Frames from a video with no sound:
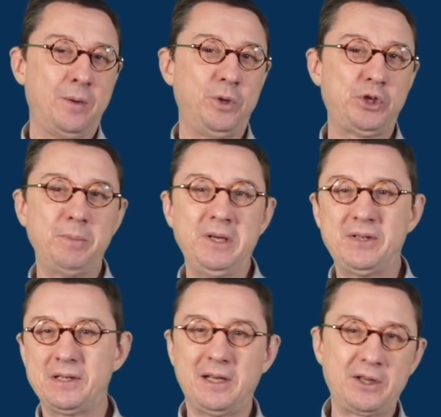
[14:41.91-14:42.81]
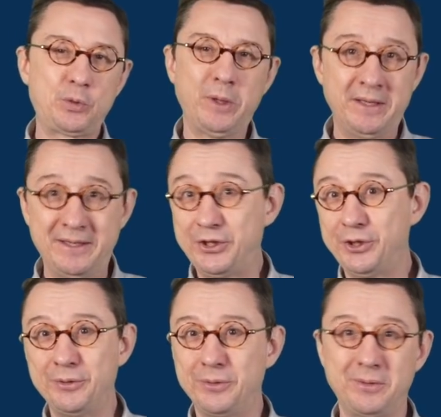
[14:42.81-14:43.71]
which means there's like
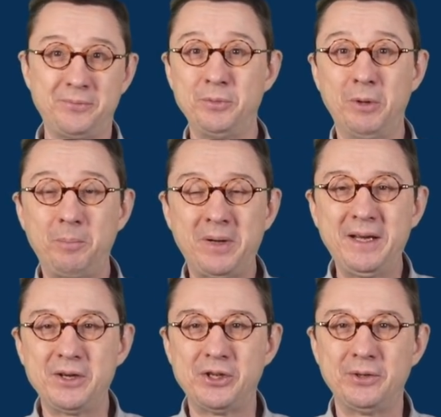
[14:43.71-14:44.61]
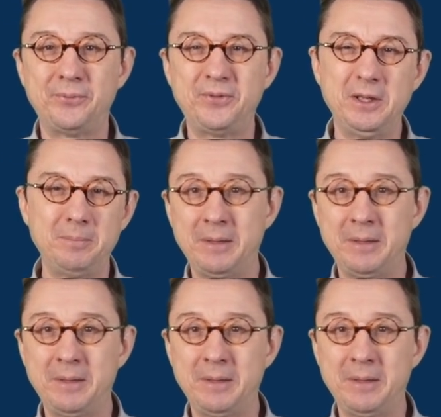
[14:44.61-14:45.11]
22 football players on the field,